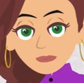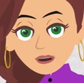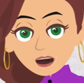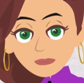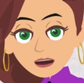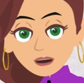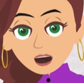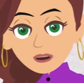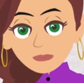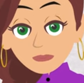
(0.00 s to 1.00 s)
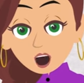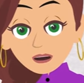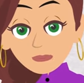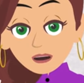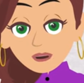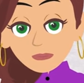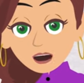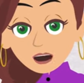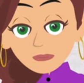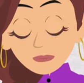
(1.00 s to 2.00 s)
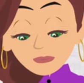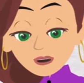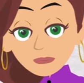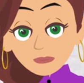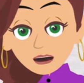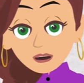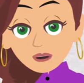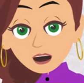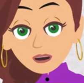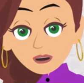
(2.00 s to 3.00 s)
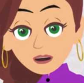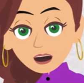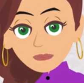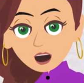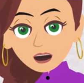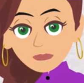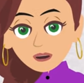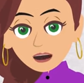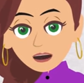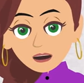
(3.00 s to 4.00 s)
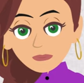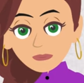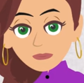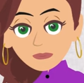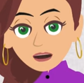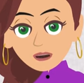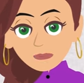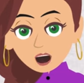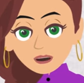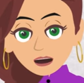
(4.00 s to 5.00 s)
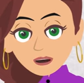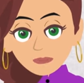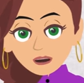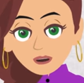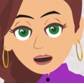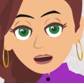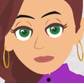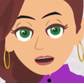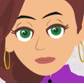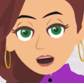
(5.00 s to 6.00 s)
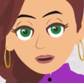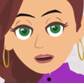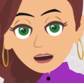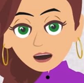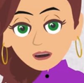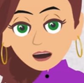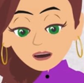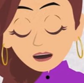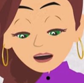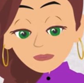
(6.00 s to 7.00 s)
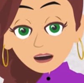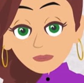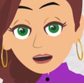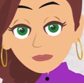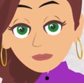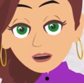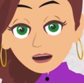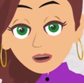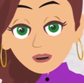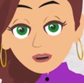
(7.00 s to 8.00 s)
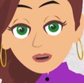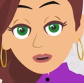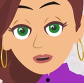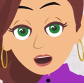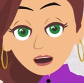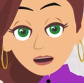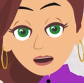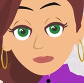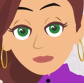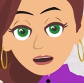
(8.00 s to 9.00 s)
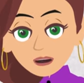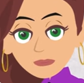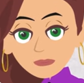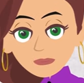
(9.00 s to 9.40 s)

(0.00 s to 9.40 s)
And so they sort of badgered you into calibrating to what they believed and what they believed was only for them to believe. It didn't have anything to do with you, you see.